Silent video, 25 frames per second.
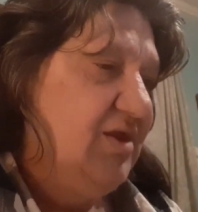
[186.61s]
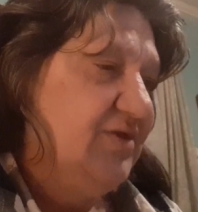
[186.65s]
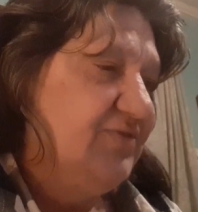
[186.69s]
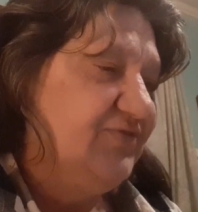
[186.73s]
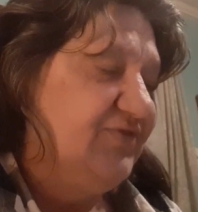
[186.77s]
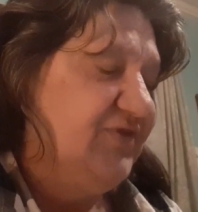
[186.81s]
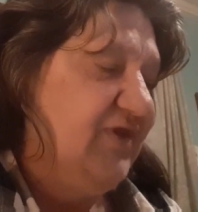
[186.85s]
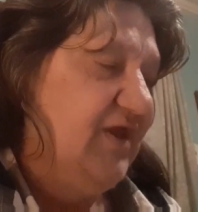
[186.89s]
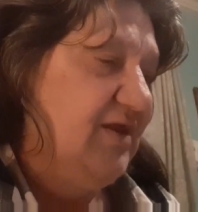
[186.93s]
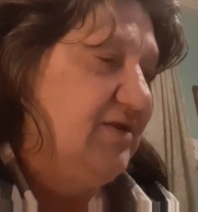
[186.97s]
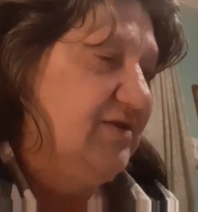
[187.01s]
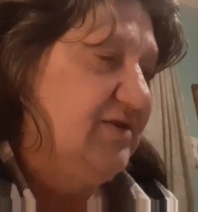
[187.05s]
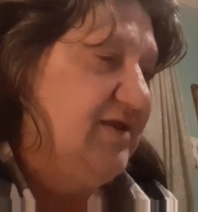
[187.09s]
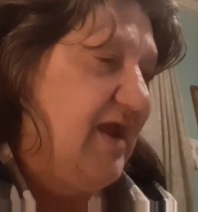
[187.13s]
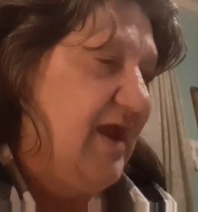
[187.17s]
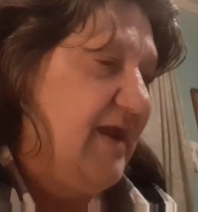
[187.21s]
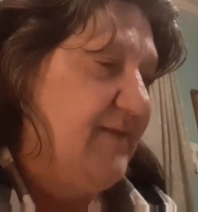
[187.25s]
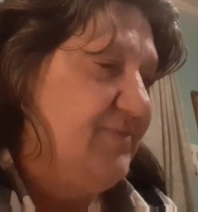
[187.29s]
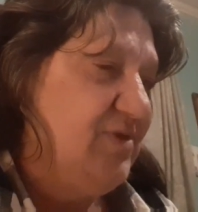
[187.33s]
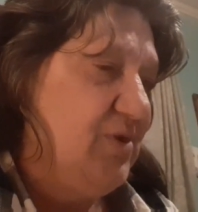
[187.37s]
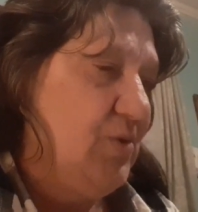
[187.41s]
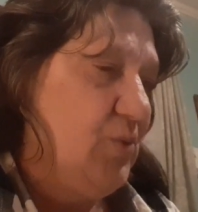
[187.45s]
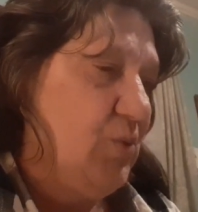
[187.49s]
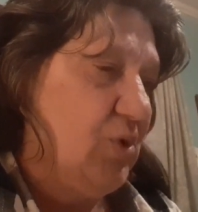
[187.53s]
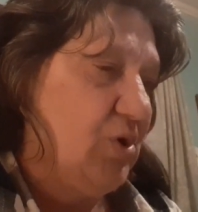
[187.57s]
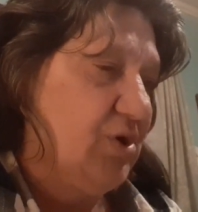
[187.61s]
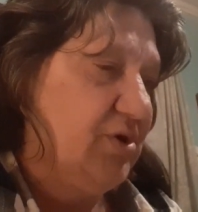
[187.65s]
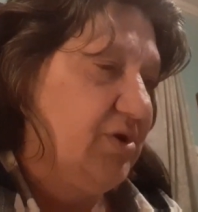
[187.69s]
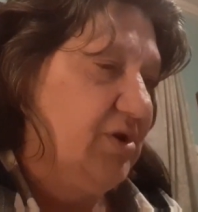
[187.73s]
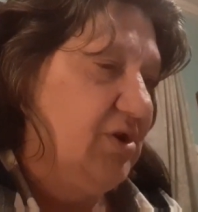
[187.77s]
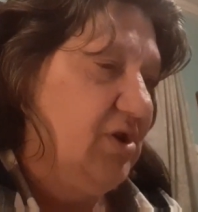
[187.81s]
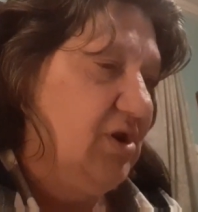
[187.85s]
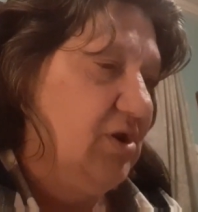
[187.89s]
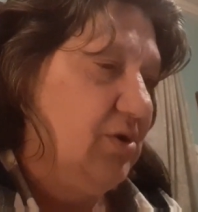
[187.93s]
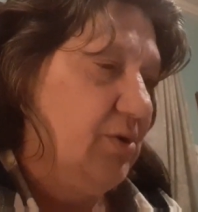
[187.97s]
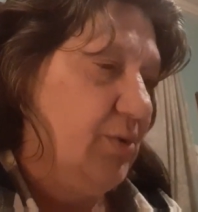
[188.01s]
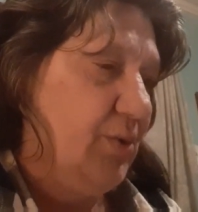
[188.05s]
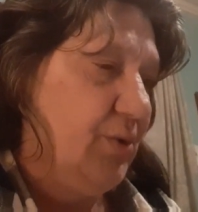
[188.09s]
Then came the word of
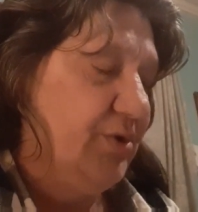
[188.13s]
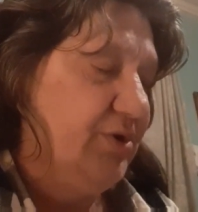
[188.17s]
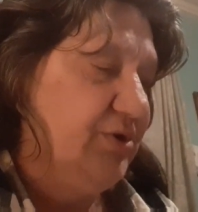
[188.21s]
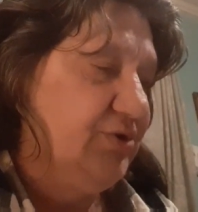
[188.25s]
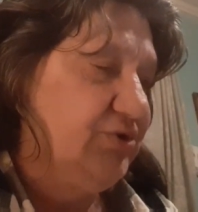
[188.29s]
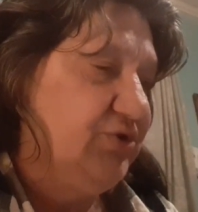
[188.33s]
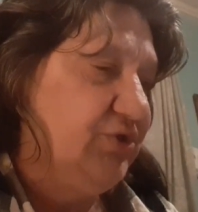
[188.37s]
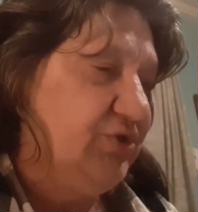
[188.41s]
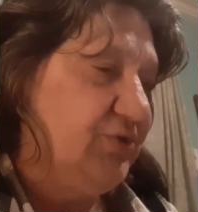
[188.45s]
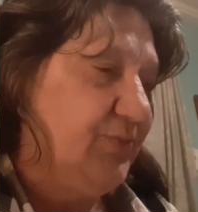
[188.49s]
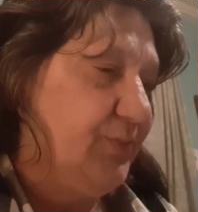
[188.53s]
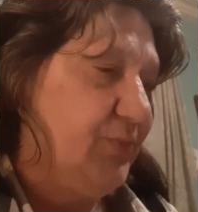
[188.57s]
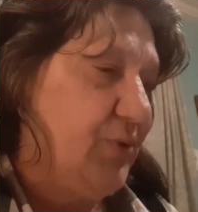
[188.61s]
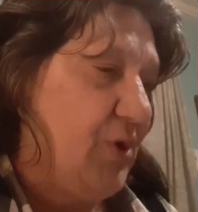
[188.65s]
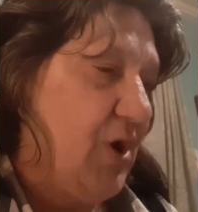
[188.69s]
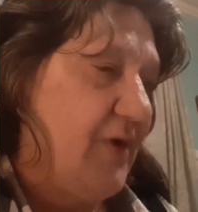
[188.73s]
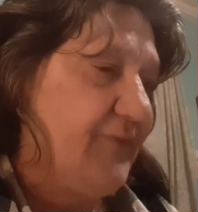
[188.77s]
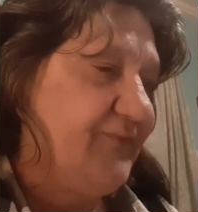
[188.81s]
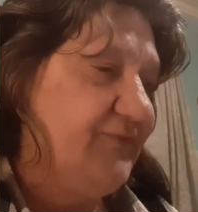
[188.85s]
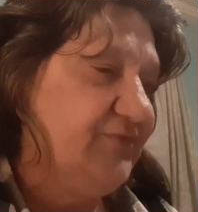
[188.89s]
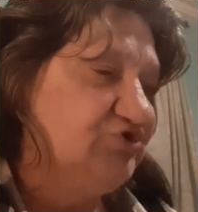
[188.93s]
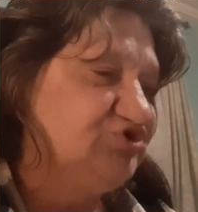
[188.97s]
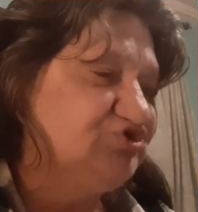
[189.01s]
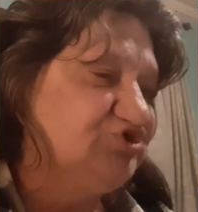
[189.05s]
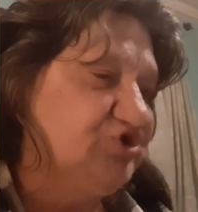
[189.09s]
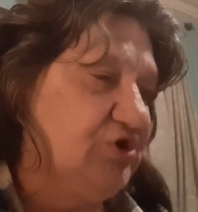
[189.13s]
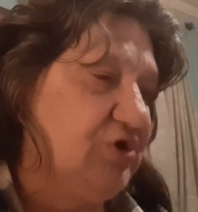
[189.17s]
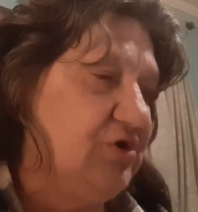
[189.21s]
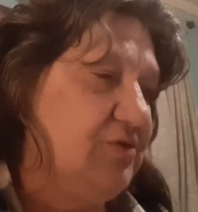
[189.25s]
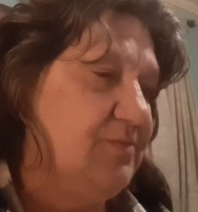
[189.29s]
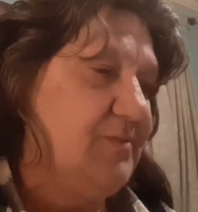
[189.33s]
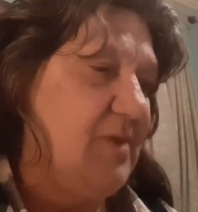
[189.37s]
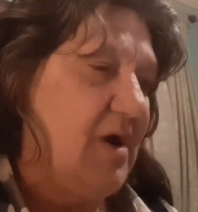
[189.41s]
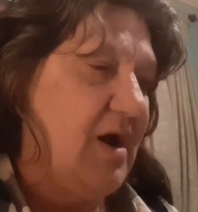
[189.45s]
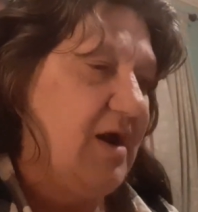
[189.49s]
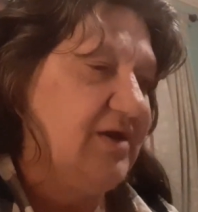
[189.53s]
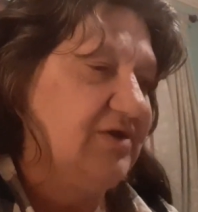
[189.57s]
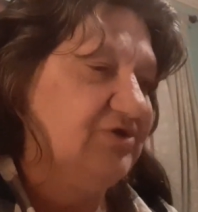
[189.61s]
the Lord unto the prophet
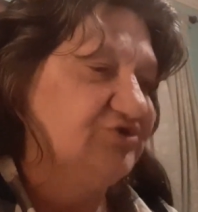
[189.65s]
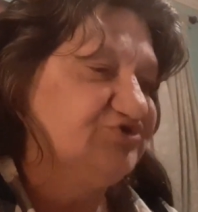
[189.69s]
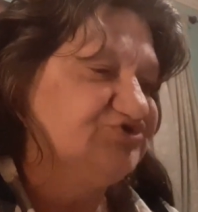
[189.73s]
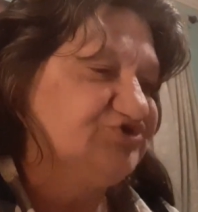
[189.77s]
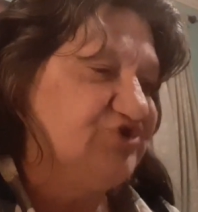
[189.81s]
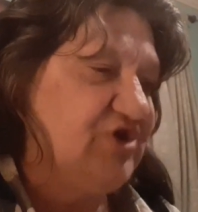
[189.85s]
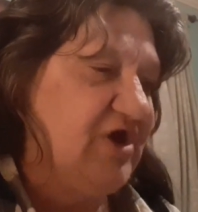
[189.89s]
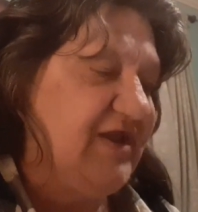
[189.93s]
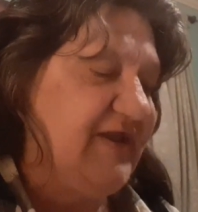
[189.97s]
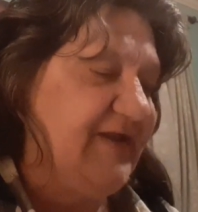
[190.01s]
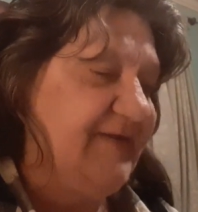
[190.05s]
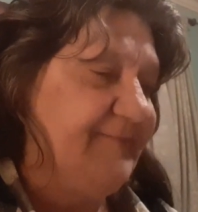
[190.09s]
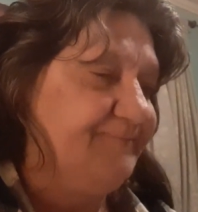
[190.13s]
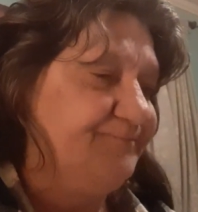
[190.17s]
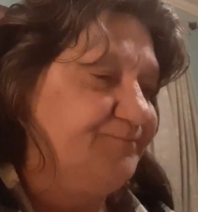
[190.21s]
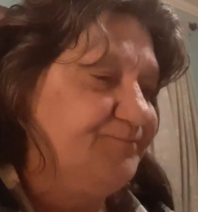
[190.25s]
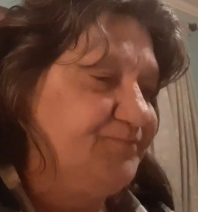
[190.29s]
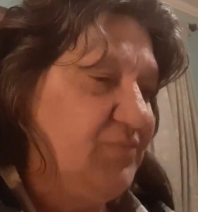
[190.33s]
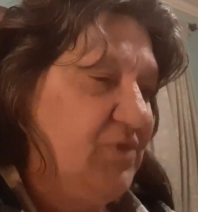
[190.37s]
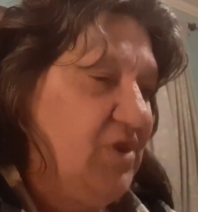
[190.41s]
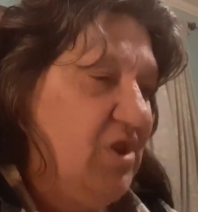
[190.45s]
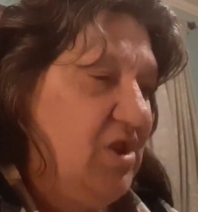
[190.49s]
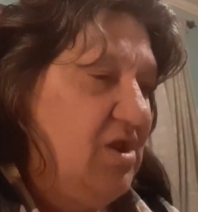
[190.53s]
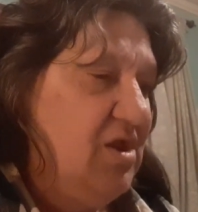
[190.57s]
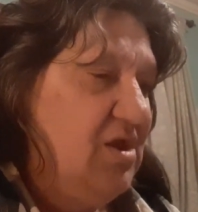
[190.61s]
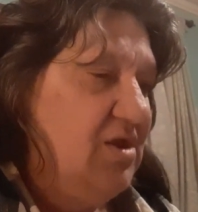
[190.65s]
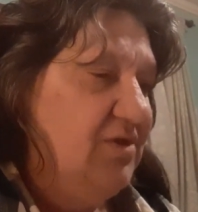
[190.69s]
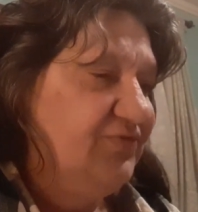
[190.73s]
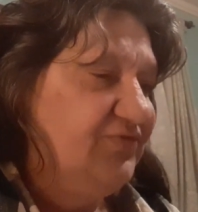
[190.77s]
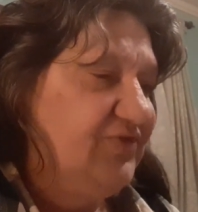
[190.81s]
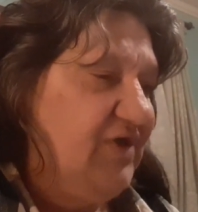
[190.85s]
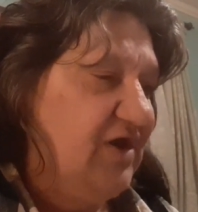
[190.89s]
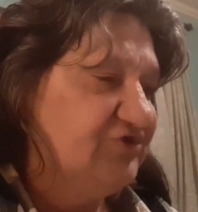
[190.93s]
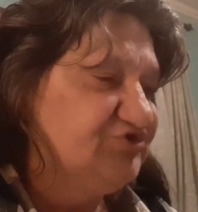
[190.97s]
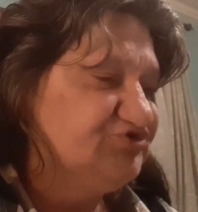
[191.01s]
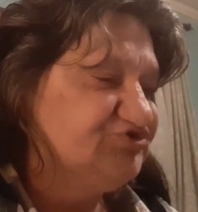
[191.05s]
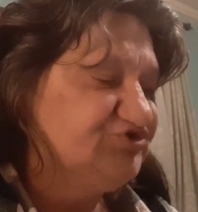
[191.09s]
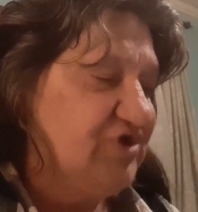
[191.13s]
Jeremiah, saying,
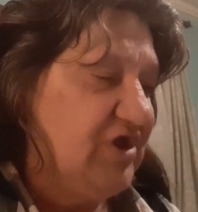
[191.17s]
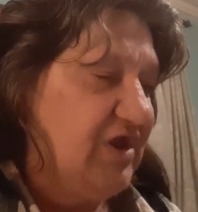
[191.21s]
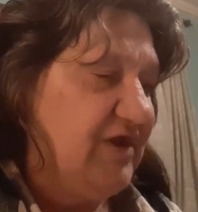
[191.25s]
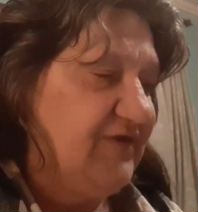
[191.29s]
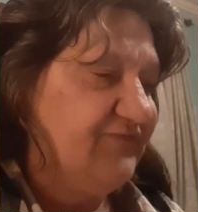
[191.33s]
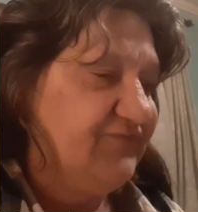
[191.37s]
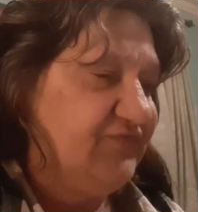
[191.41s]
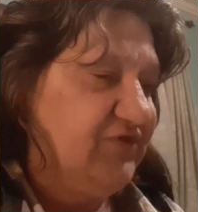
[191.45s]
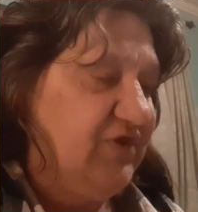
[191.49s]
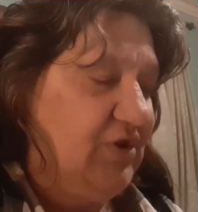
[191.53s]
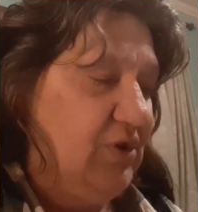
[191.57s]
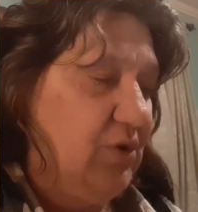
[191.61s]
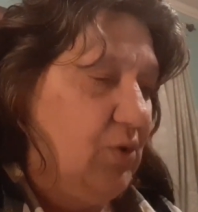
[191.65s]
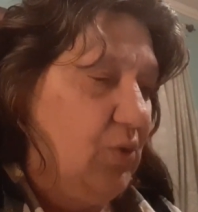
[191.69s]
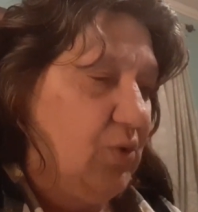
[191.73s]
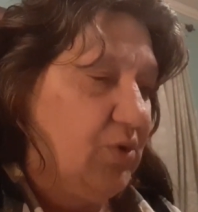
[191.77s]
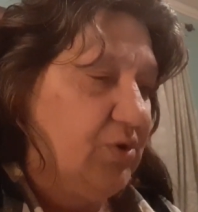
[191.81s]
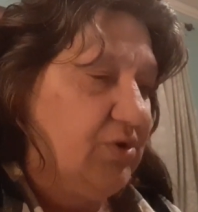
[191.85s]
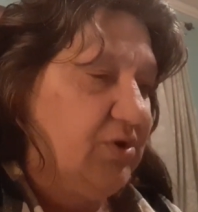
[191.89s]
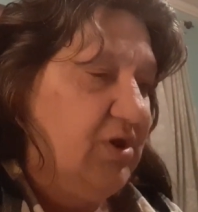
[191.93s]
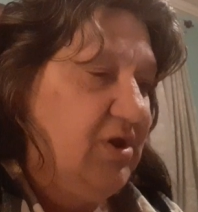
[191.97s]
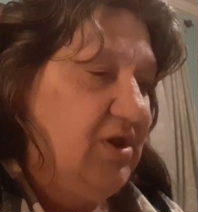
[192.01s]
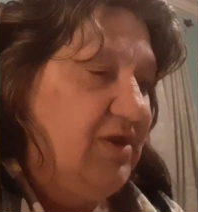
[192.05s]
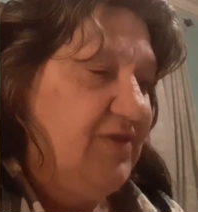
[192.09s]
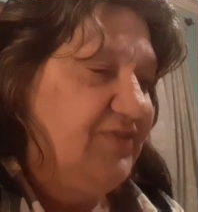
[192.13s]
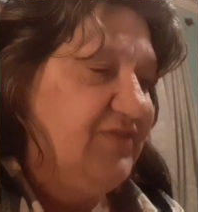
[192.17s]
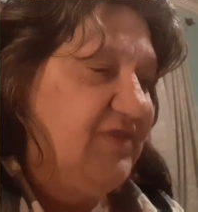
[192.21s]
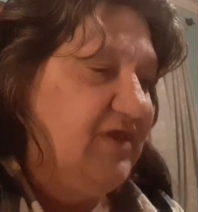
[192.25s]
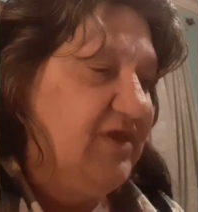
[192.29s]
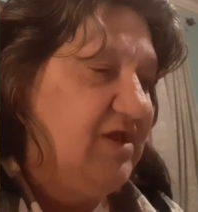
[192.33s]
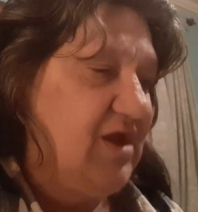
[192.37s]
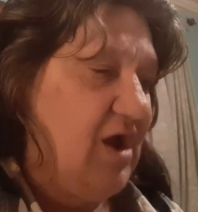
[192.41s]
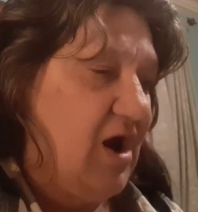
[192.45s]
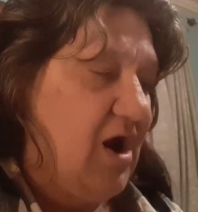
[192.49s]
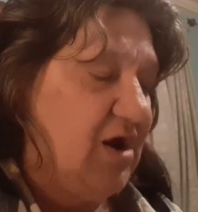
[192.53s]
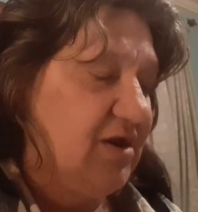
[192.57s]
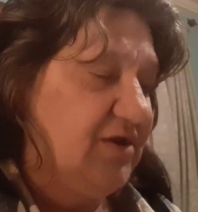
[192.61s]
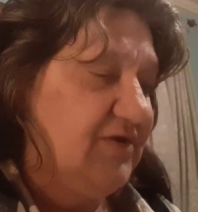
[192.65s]
Thus saith the Lord, the
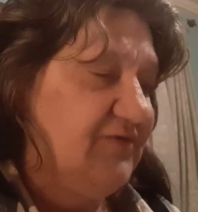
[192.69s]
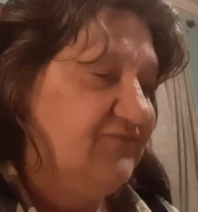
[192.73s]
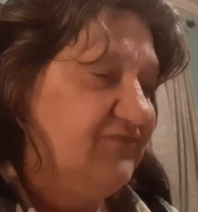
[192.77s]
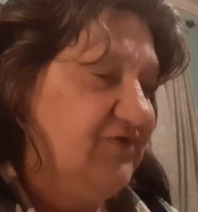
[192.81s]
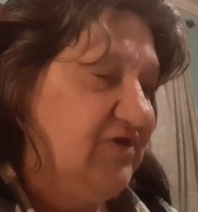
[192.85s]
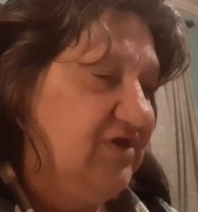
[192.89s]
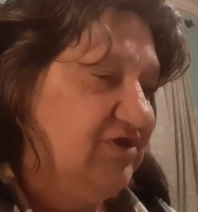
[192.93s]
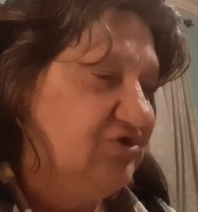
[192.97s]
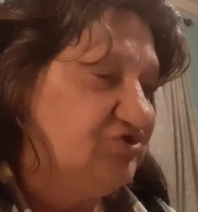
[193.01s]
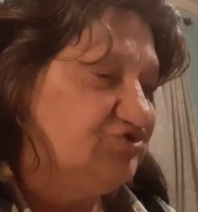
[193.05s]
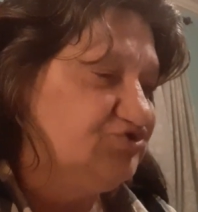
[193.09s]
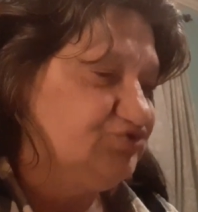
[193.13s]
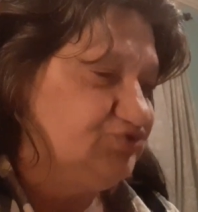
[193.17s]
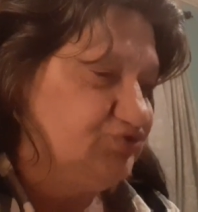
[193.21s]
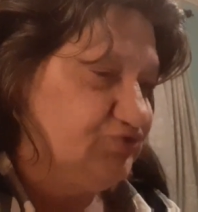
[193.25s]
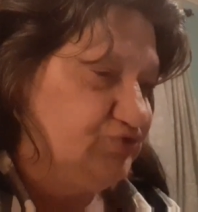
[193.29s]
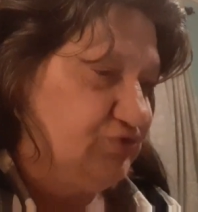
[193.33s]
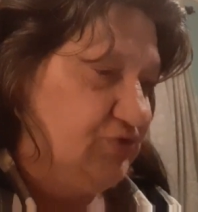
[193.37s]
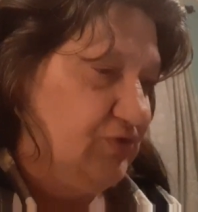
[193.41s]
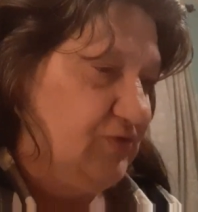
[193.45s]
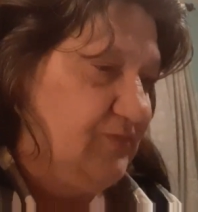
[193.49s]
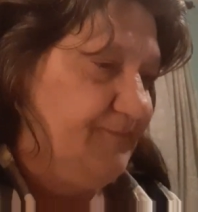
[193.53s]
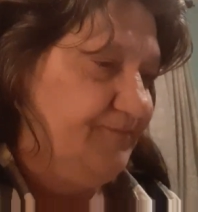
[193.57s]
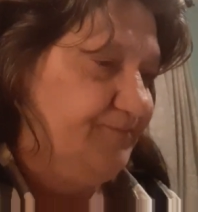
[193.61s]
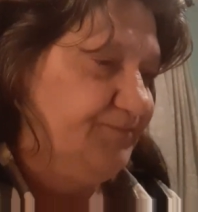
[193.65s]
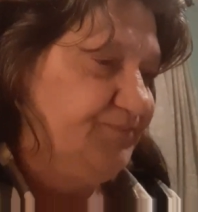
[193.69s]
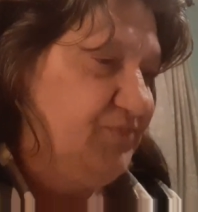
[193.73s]
God of Israel,